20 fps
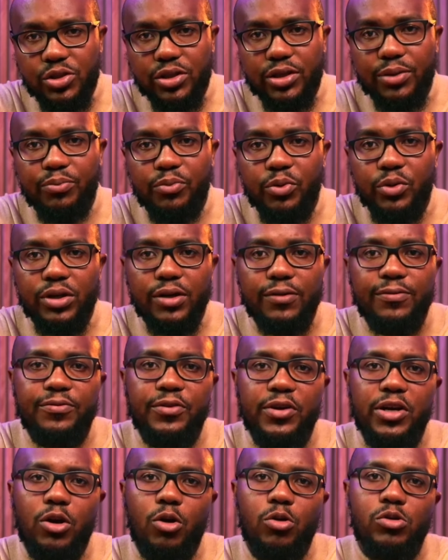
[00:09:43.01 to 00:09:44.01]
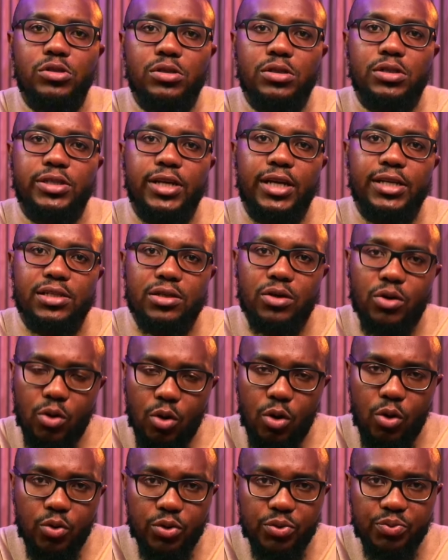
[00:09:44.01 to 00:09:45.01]
you can book a free consultation
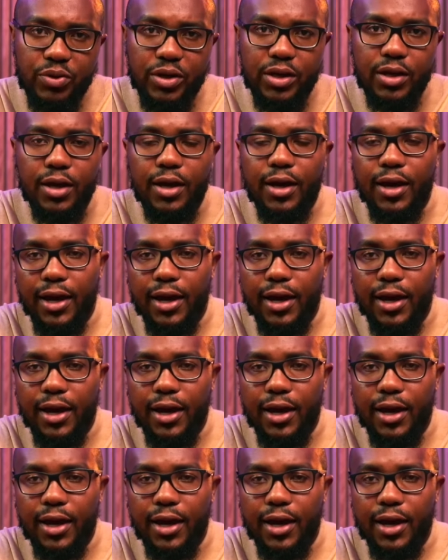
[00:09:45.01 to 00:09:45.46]
call with me,